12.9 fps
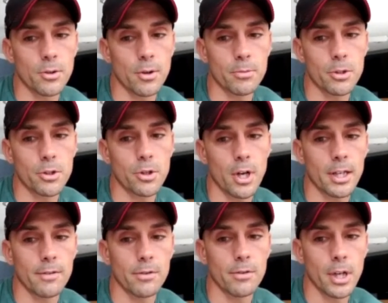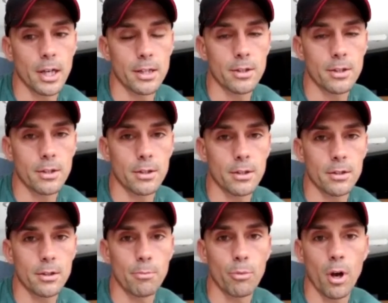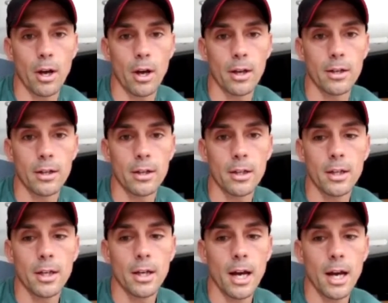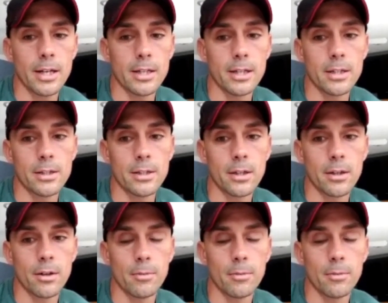I'm just trying to give you guys the broad ideas here,